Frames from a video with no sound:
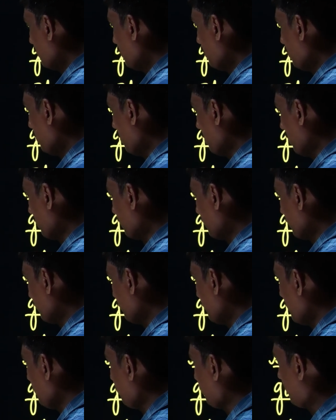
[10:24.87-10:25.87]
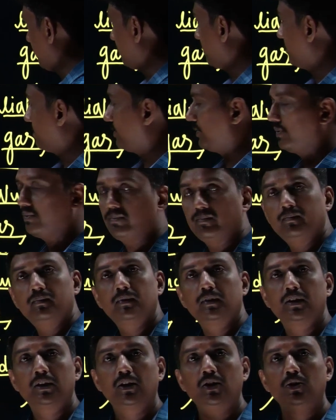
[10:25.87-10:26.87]
water vapors.
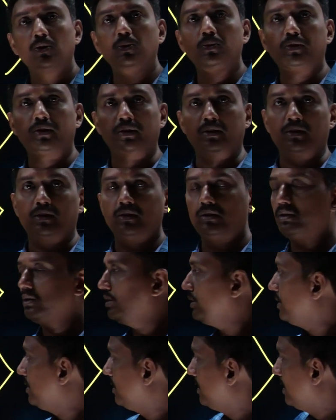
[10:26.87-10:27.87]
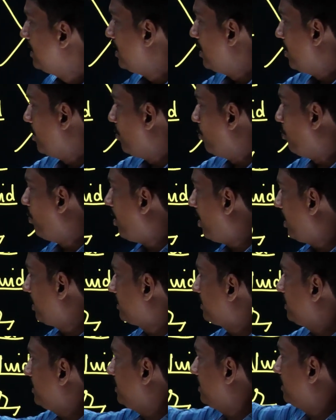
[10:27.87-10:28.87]
Look here,
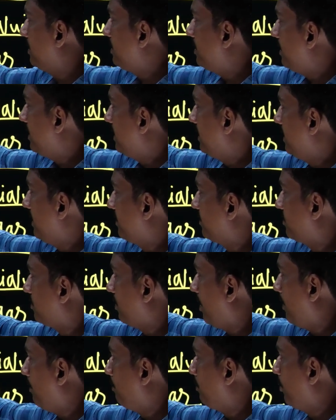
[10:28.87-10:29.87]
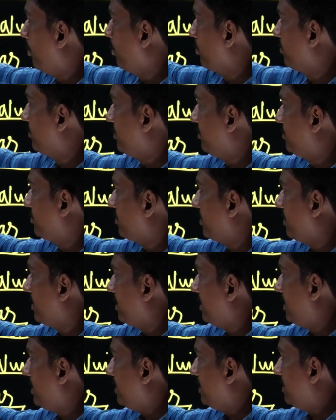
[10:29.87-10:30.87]
water, its
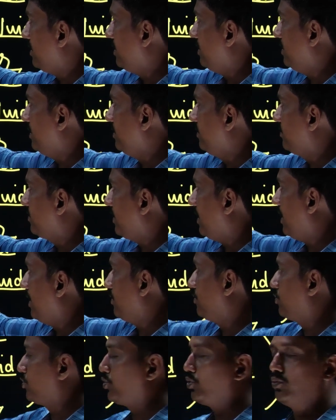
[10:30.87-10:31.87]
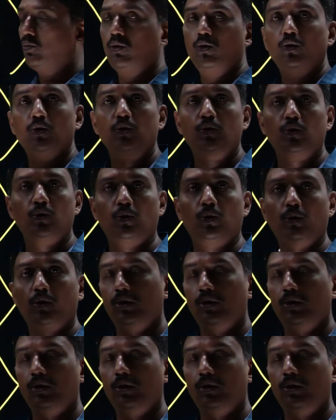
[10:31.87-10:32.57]
composition is H2, no